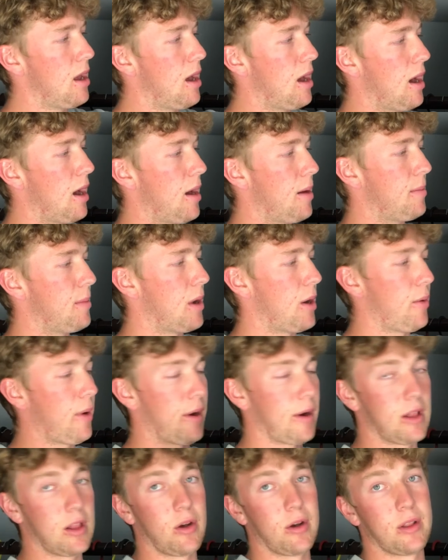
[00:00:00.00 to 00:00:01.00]
I wear
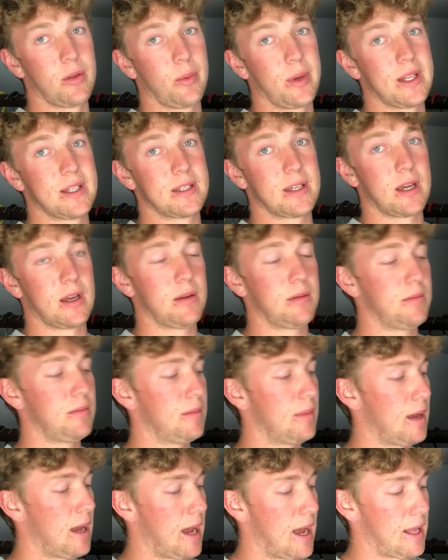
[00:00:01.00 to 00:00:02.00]
it a lot in the winter,
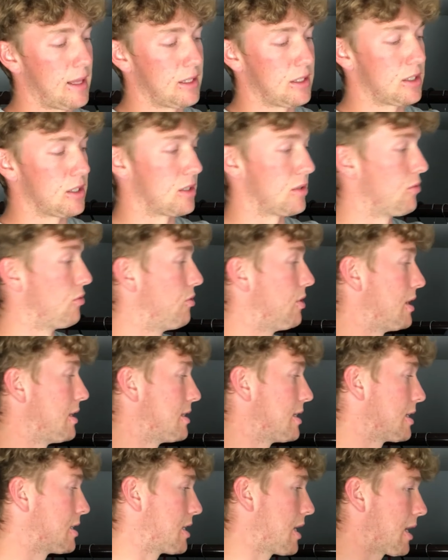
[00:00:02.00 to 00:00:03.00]
and it's just a really
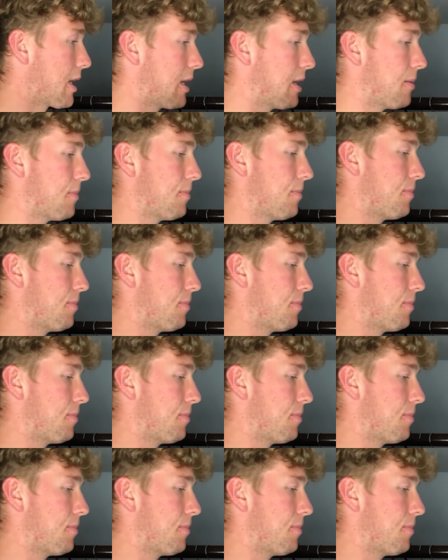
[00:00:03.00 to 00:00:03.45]
sick jacket.